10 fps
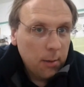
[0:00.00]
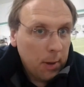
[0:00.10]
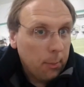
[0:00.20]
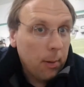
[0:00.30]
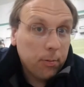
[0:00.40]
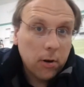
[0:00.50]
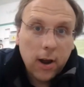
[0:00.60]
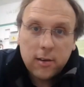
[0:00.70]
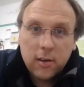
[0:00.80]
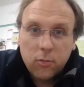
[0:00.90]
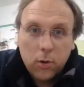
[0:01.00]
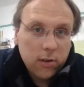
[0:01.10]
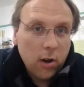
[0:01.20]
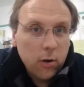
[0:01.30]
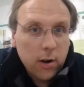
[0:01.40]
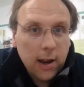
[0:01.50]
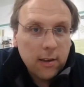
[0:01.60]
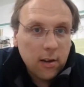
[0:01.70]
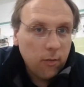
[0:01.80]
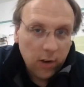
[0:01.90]
be a bit proactive with
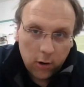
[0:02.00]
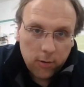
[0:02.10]
calculating flow